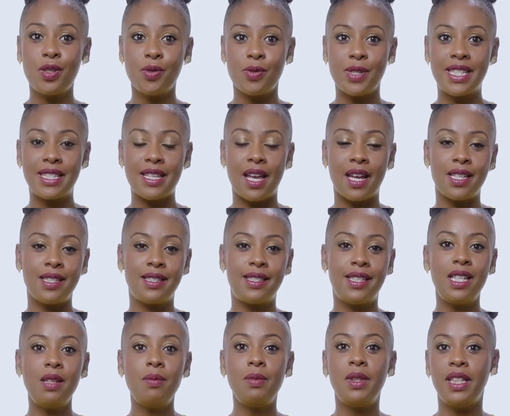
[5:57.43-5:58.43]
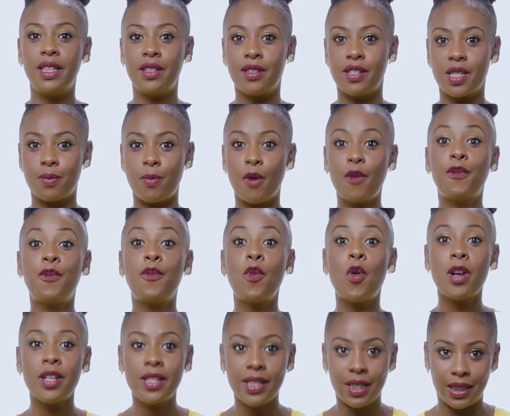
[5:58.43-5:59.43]
assign team leaders before
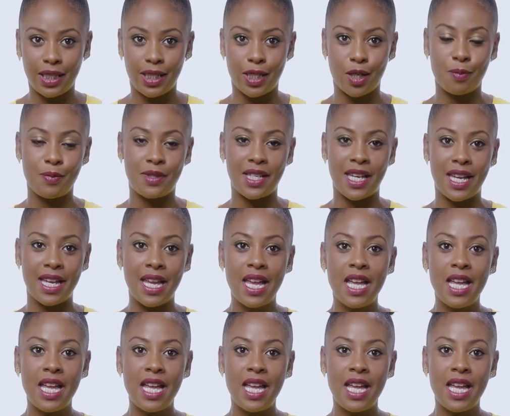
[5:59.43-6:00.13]
the cleanup day